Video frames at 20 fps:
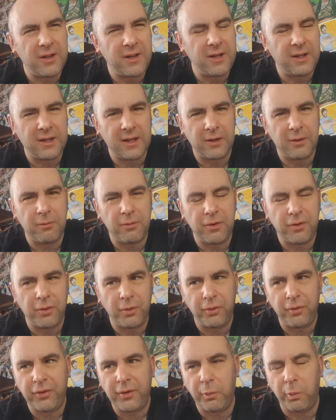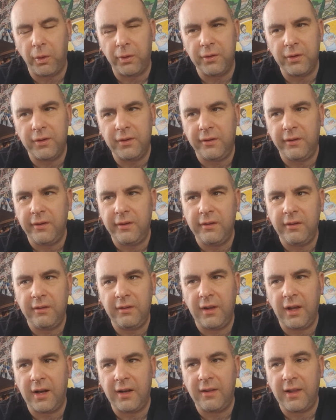didn't get the results they wanted,
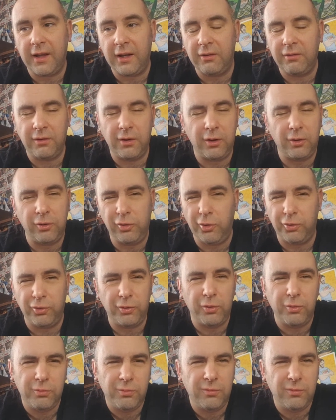that they did just,